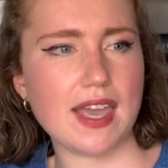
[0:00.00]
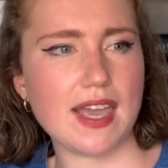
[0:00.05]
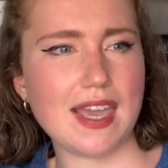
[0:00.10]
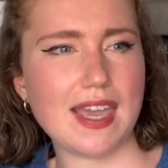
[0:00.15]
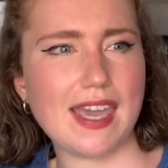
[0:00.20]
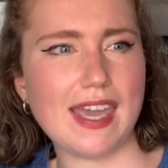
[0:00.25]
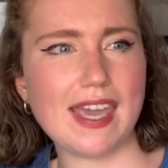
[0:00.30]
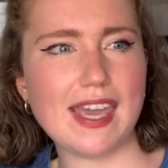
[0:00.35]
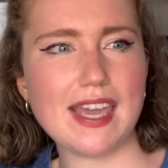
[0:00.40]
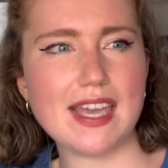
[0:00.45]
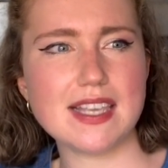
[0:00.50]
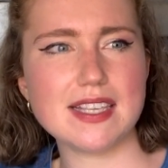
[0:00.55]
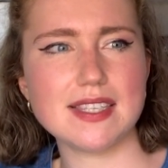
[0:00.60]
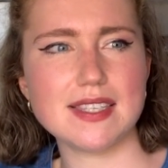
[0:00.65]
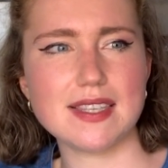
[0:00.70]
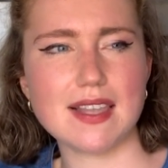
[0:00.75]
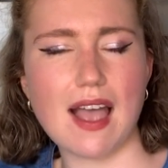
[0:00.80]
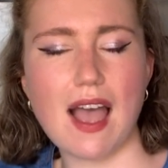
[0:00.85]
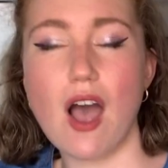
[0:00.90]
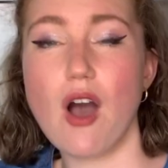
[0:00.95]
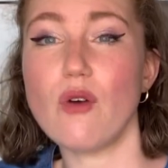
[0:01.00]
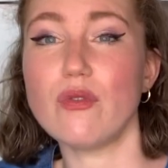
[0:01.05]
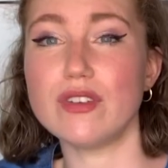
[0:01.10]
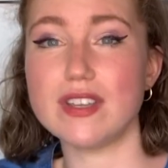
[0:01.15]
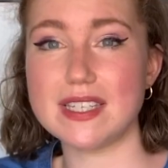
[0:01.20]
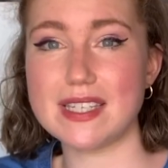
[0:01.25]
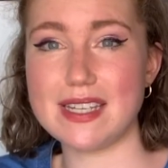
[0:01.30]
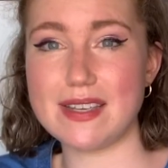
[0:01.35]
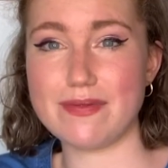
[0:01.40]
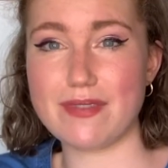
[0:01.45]
he is
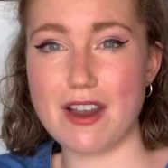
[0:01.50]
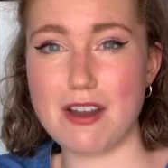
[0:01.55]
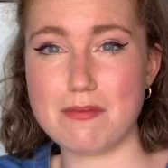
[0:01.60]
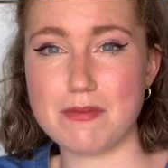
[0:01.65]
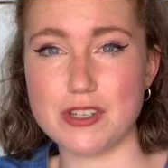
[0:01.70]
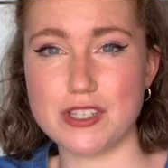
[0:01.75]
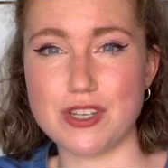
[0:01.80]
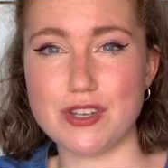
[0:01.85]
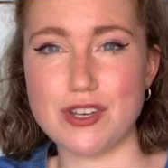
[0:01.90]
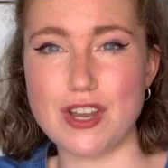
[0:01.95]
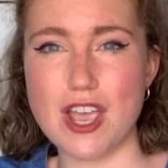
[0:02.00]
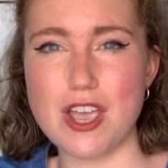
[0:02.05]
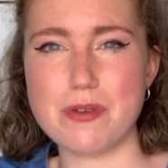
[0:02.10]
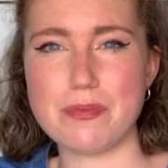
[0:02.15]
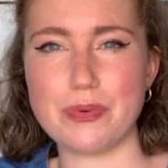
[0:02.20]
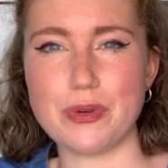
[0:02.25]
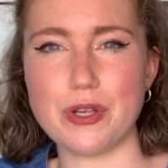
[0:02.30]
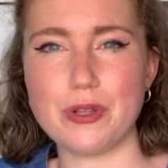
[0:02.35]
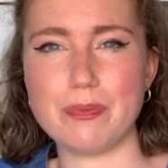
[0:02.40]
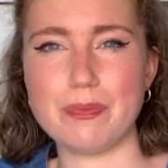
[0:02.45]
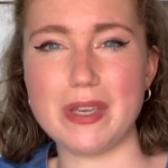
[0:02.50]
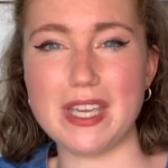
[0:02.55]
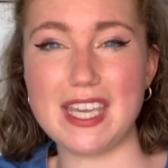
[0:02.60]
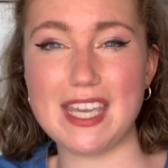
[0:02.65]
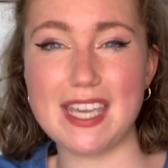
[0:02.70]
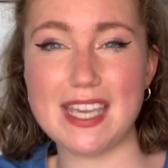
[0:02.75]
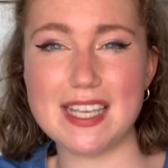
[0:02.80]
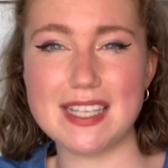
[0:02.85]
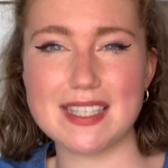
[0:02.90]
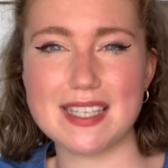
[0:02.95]
obviously very much a noble, but
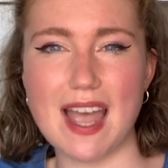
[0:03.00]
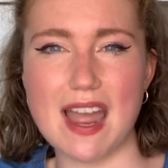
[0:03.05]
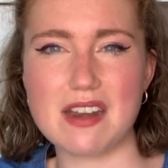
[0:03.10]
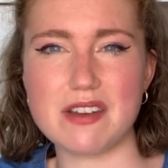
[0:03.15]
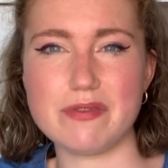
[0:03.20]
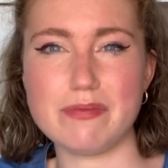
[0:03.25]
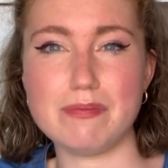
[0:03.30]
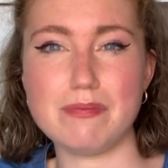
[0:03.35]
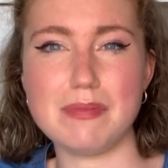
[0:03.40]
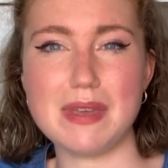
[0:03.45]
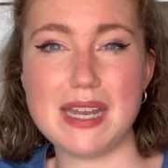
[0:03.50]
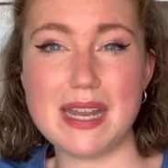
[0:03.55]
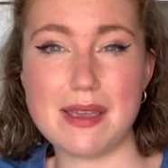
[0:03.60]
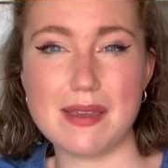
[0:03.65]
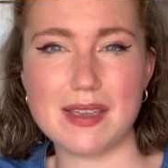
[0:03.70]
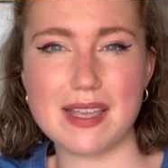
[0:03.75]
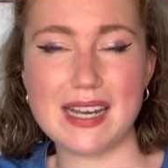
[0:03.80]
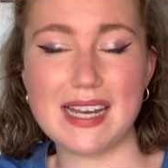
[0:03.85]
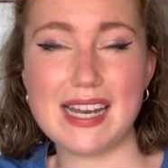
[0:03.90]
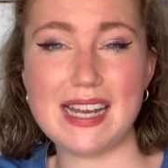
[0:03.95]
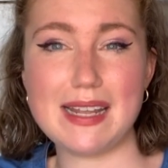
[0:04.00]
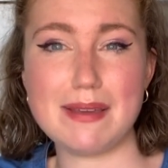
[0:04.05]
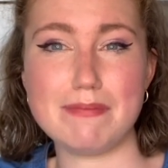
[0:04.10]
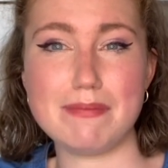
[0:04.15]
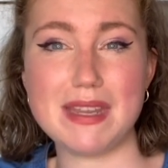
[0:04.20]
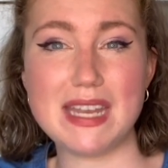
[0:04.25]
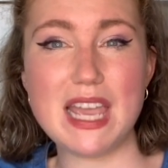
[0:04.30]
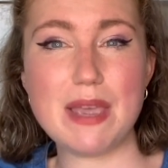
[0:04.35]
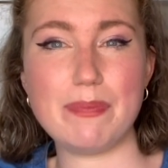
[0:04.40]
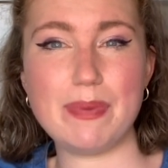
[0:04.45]
he is kind of clearly
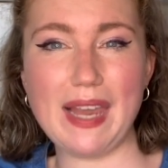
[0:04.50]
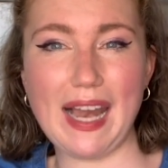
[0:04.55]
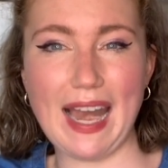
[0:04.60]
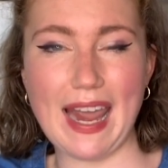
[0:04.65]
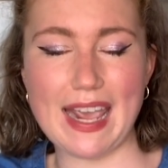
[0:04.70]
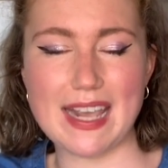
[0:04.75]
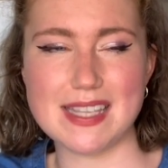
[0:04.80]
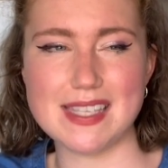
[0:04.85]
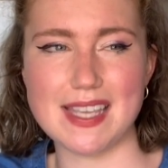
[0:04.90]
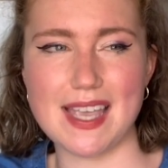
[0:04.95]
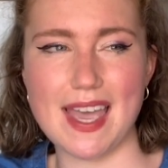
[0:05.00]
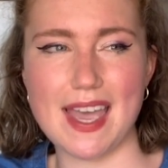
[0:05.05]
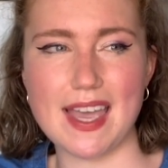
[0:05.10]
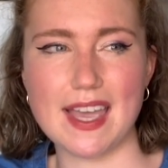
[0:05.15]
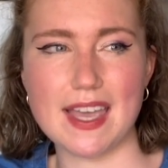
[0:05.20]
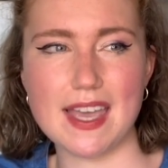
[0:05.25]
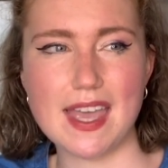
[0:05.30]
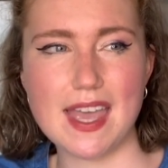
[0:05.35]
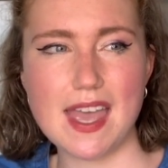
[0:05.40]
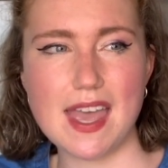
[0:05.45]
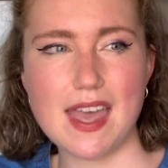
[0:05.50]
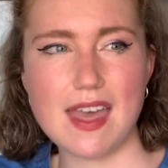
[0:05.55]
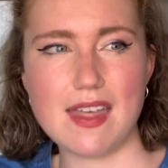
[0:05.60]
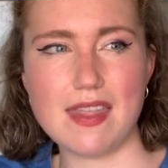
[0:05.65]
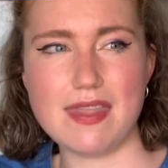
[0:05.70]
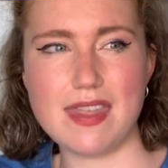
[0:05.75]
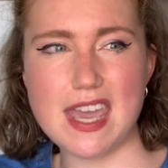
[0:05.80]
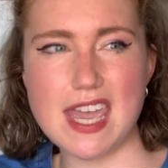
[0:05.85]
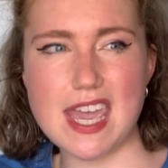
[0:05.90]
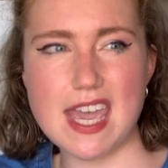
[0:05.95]
manipulating
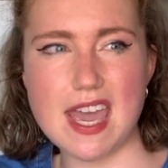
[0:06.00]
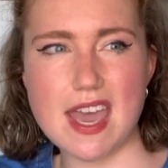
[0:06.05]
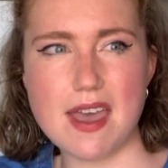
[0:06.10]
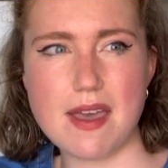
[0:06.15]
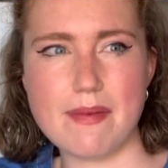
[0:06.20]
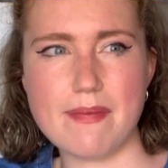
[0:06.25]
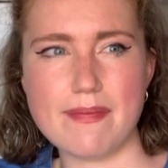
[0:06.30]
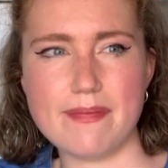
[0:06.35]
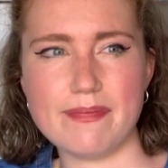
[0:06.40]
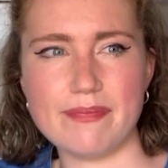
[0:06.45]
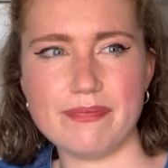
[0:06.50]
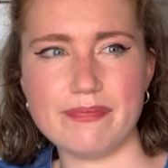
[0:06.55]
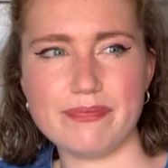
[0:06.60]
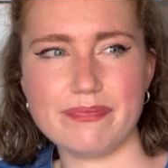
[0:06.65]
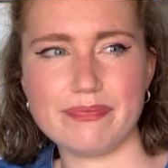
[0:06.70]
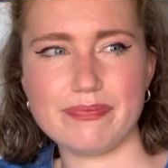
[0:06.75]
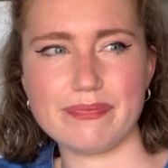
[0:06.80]
the